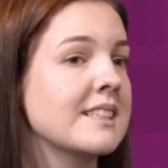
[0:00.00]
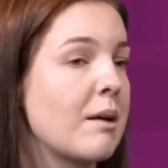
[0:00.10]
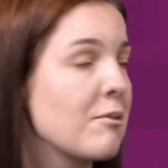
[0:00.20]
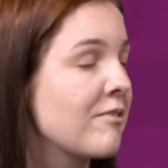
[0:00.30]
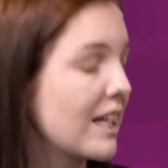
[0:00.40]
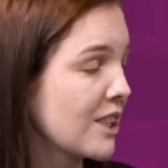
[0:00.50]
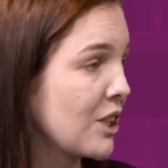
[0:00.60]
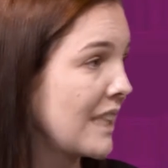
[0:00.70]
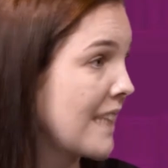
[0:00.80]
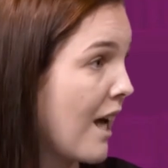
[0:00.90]
Some of our
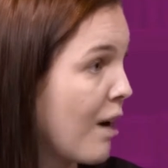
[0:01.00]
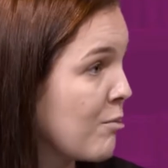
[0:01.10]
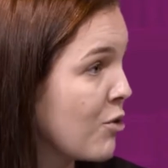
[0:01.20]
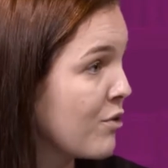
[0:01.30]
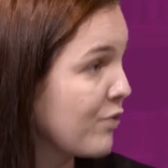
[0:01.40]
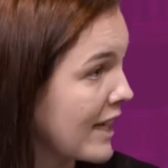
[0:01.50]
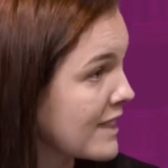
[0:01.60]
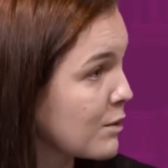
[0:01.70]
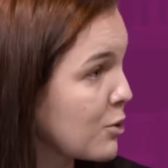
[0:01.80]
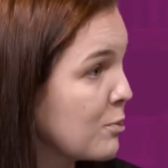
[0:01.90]
degrees are more
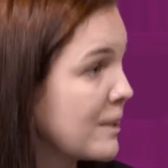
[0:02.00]
flexible,